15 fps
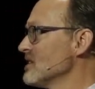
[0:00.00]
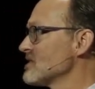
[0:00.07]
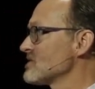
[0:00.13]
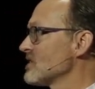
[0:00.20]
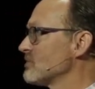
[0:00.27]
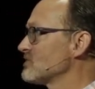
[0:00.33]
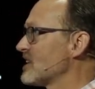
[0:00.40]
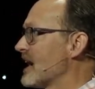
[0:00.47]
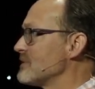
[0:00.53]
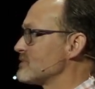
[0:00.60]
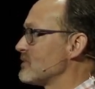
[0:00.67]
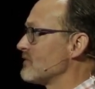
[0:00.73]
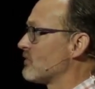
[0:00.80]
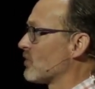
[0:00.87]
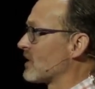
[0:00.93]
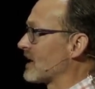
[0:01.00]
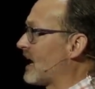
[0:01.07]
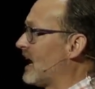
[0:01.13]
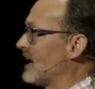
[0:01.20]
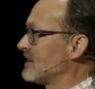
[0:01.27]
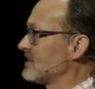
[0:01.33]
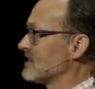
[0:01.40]
Sometimes before
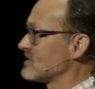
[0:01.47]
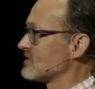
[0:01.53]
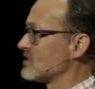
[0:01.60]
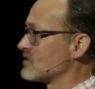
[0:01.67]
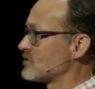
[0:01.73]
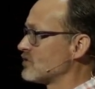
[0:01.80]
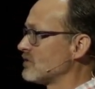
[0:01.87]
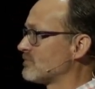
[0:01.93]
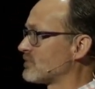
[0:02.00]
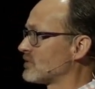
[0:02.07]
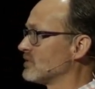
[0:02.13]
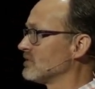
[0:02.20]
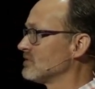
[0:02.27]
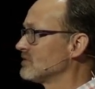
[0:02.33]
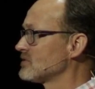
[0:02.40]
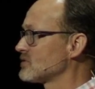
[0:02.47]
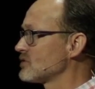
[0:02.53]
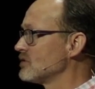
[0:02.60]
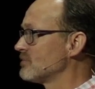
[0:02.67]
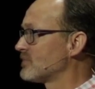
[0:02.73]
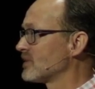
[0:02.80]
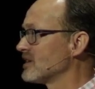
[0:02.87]
God does the super,
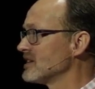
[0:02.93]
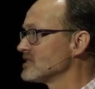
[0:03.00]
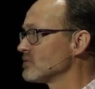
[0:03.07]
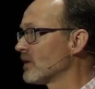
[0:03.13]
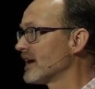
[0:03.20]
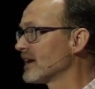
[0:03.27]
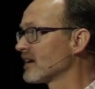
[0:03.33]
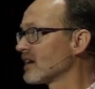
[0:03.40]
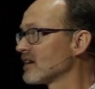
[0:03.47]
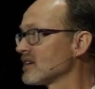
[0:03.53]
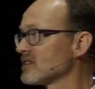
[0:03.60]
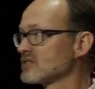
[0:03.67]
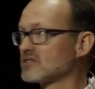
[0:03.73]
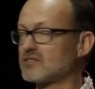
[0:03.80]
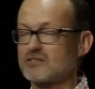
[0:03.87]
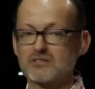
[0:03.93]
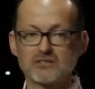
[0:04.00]
super, he's waiting on us